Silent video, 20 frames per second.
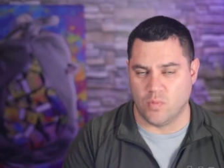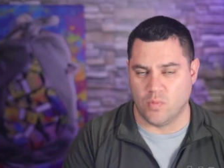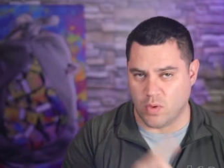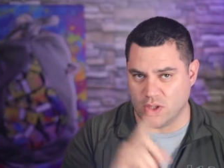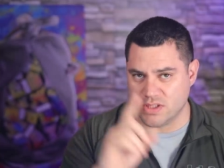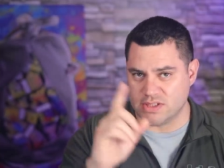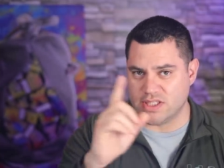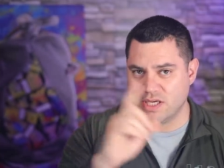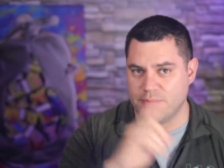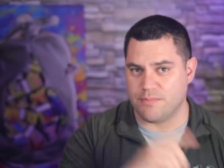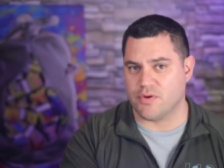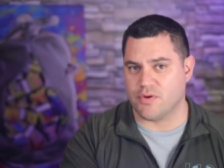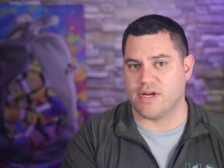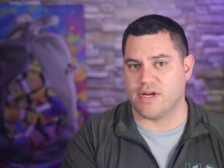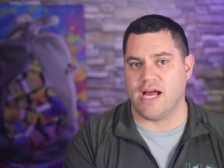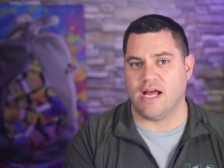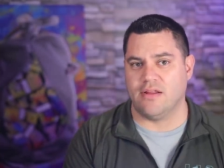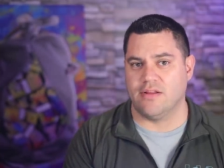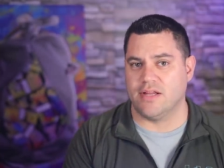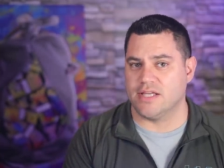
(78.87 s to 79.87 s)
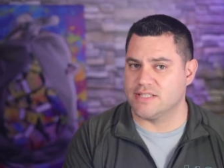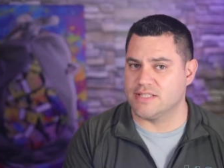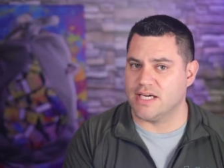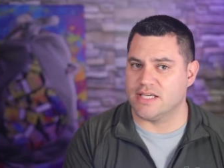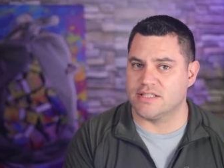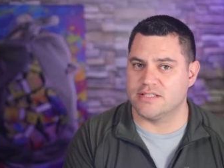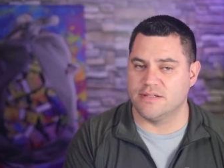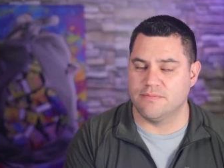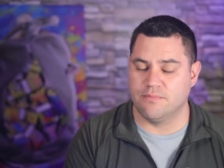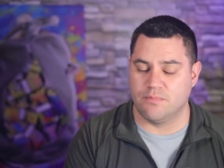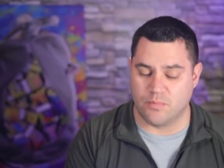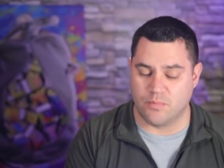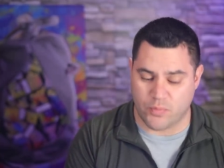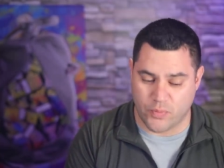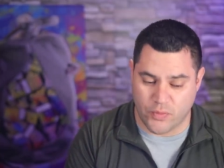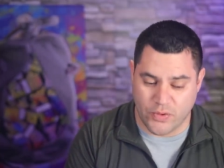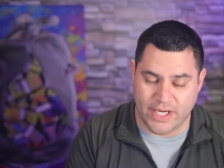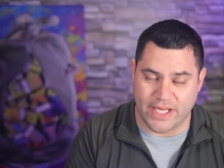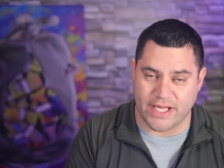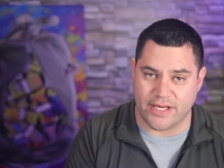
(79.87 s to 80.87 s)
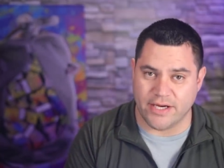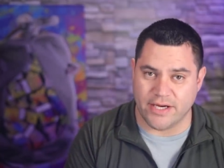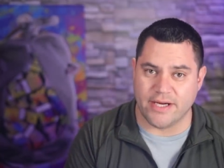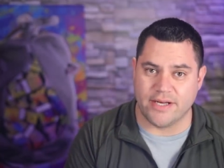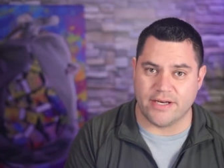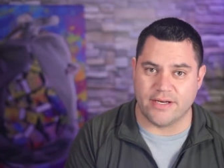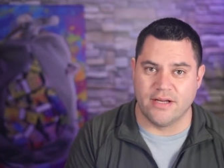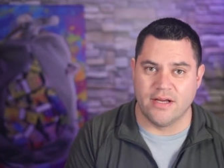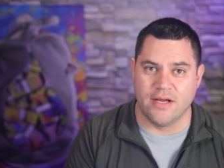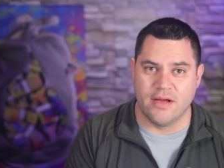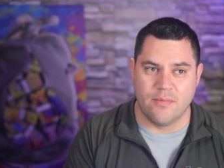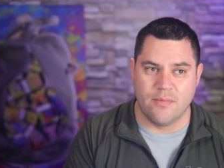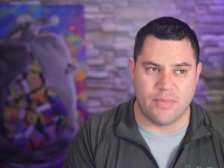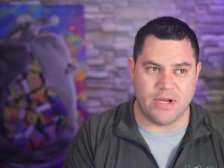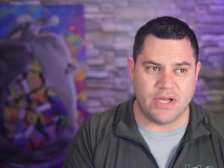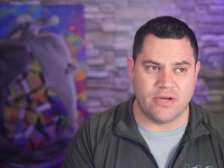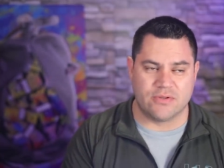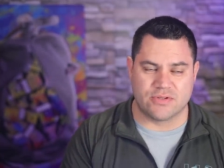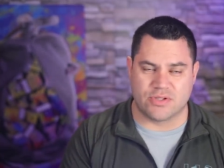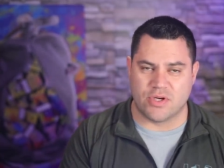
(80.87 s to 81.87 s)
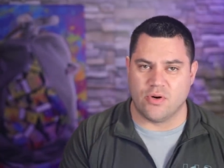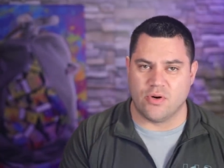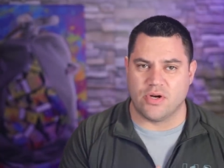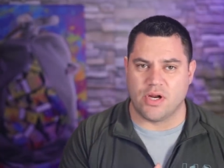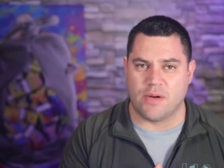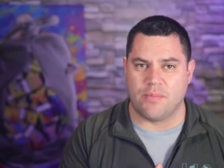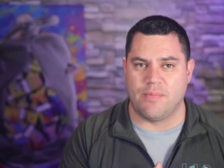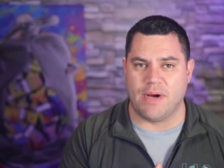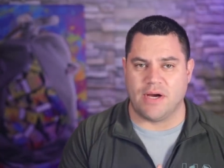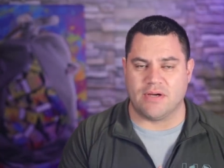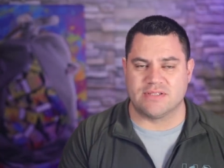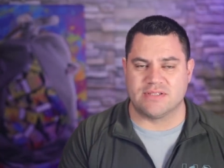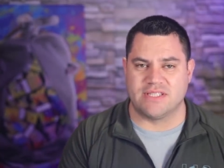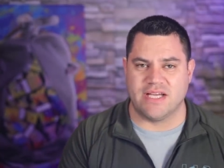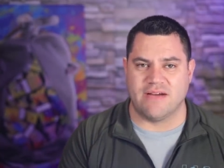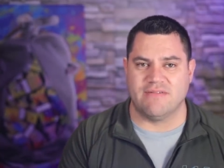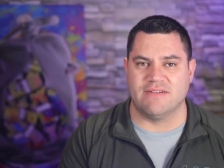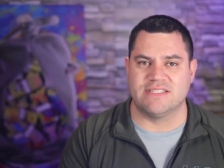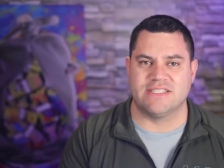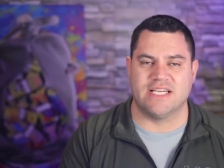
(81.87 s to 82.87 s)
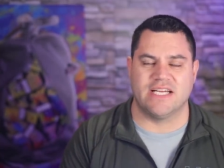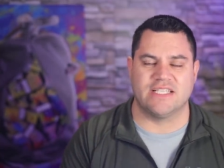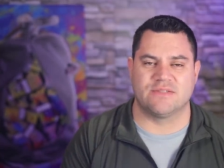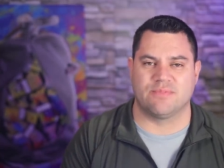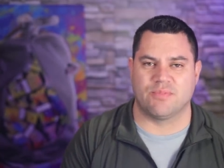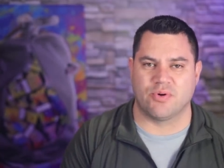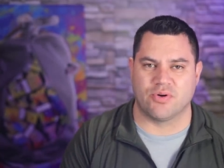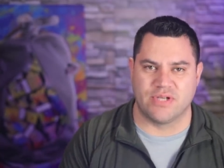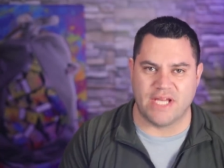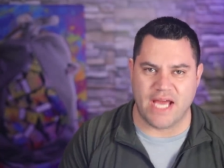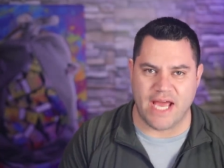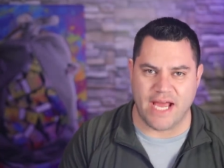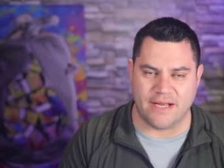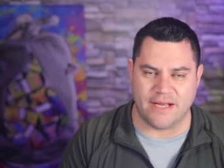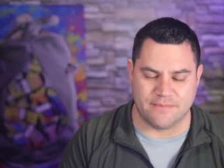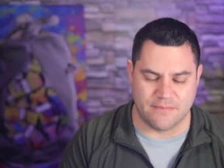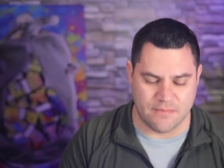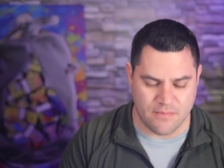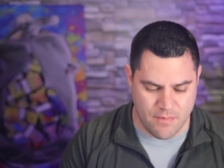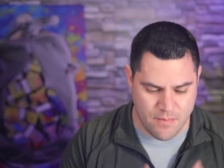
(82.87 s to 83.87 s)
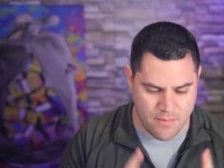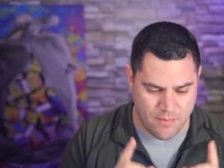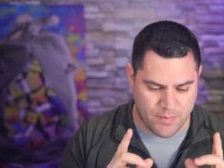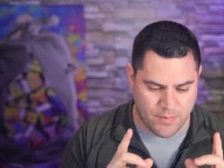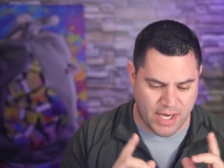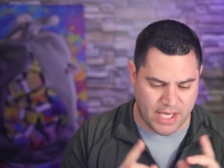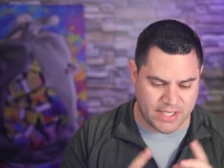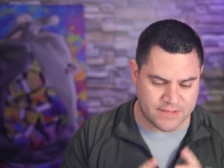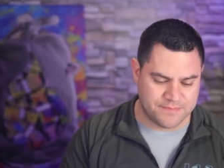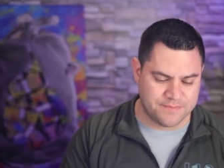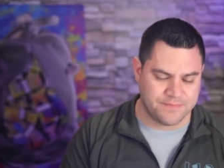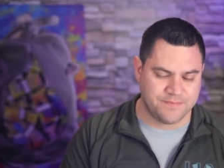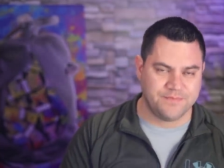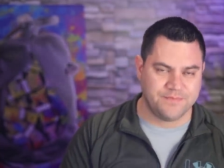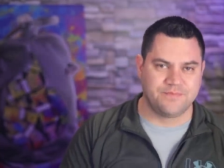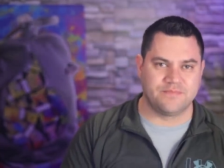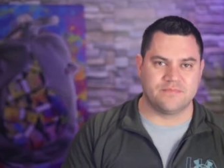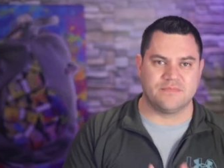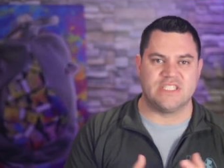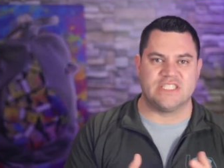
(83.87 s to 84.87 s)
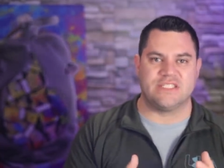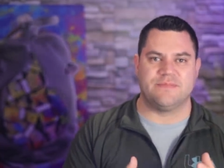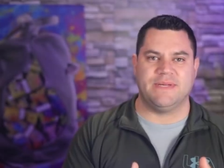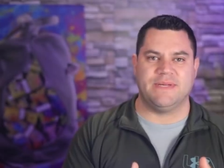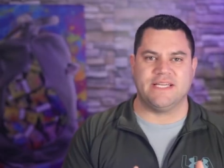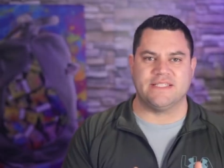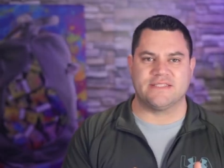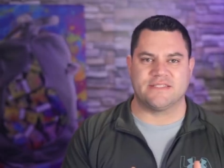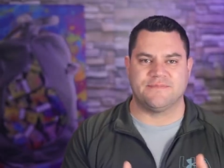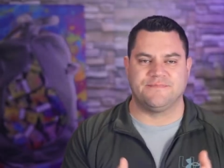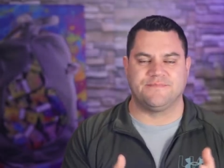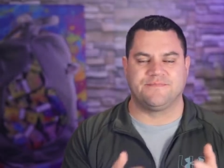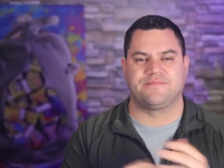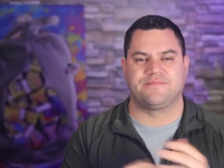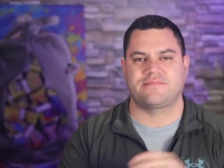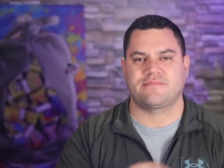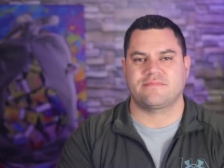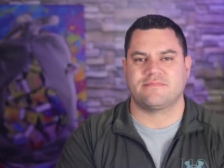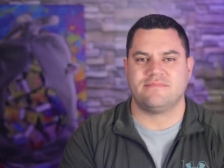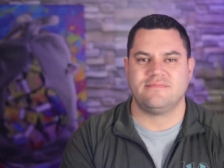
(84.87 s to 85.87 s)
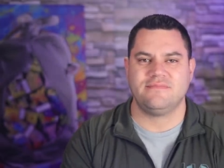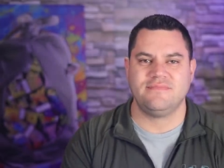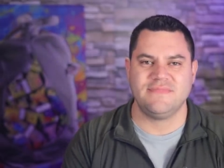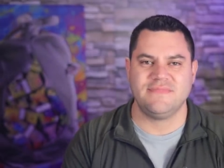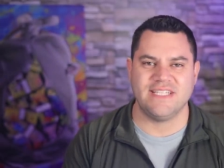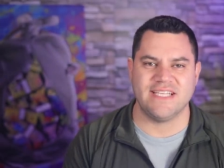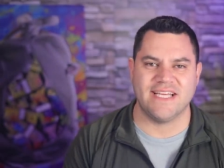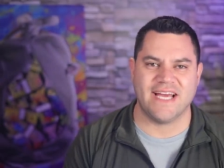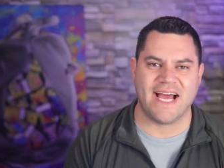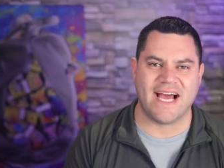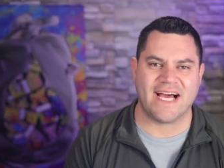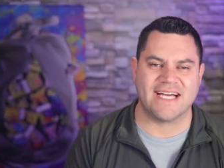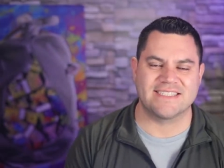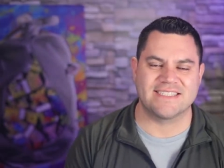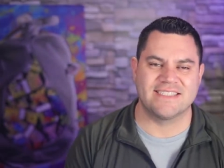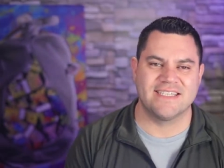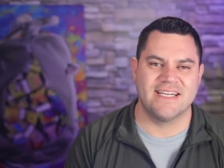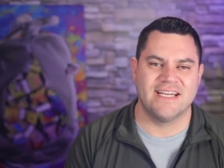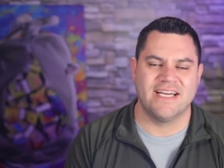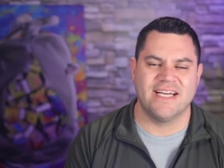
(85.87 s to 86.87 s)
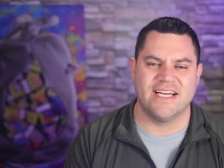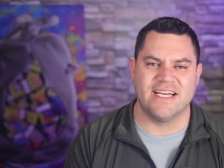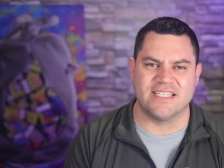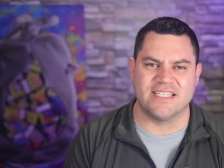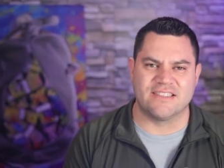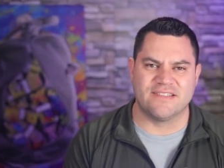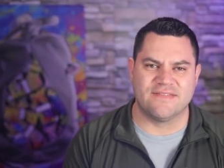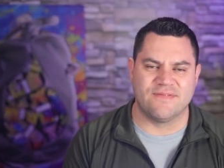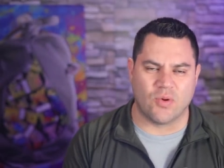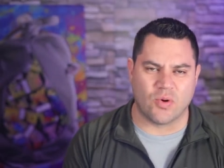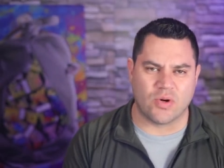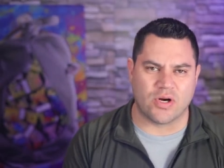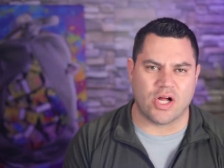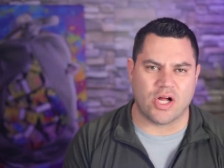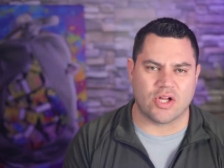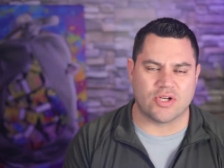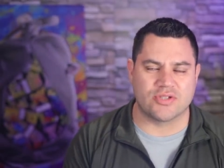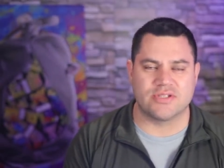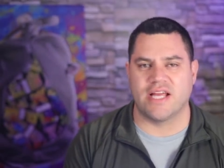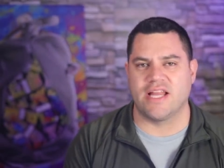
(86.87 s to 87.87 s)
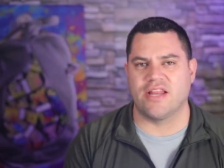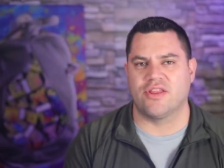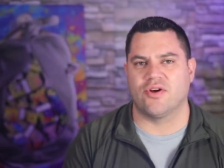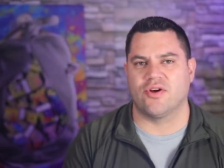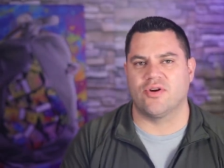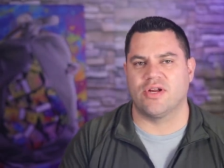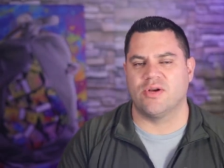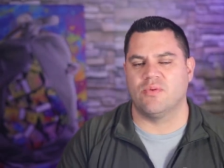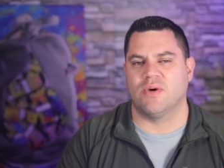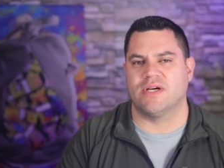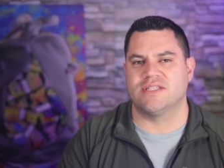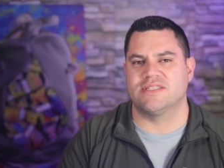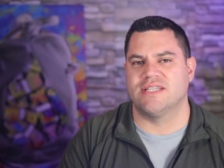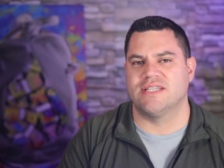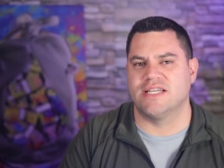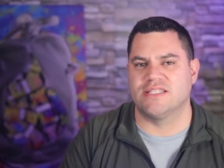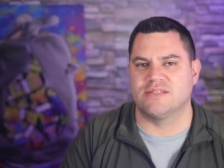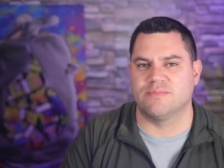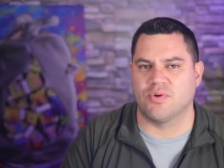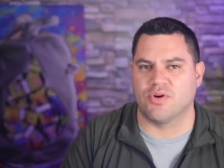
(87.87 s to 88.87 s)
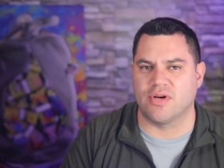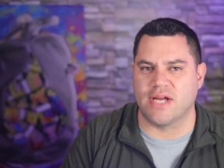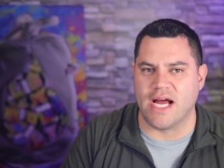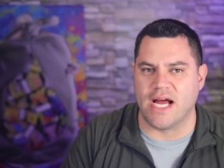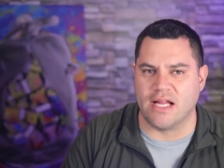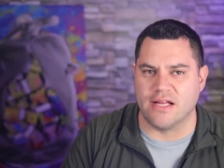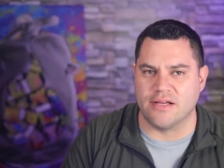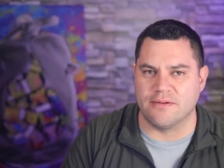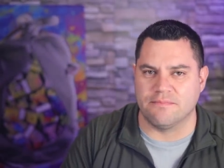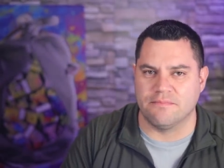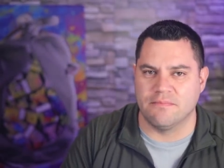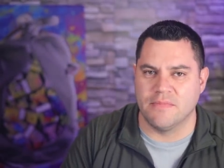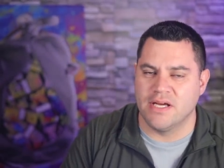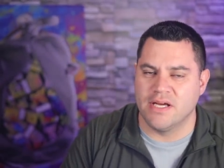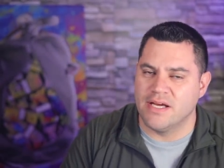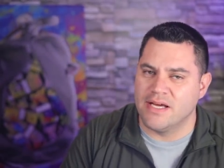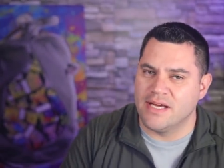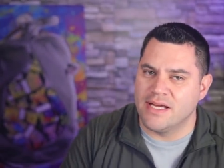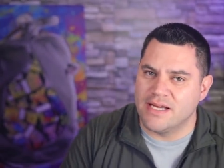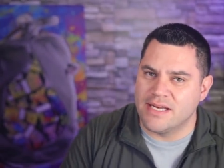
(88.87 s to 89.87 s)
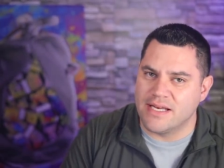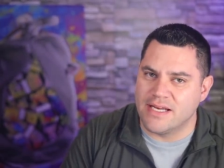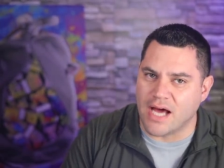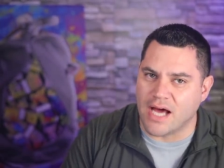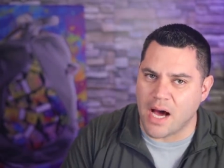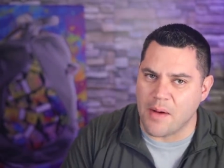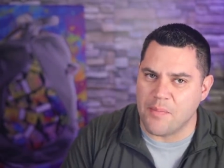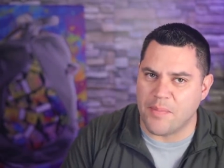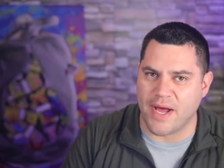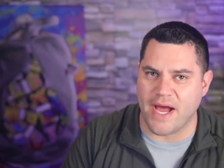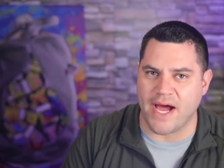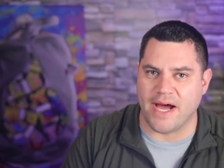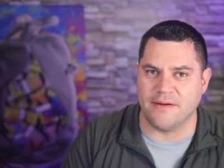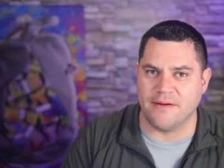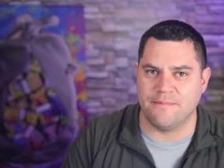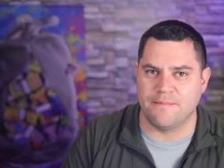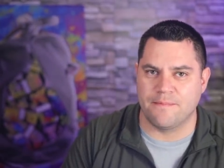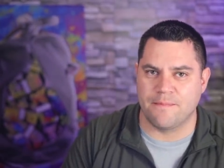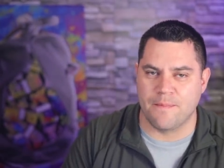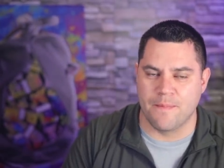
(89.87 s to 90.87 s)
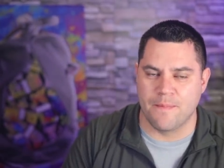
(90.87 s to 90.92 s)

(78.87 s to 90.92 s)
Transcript: 1 cent per gallon, that's actually pretty good being it was going up about 7 cents per day. But this means gas is $4.31 per gallon. Not bad,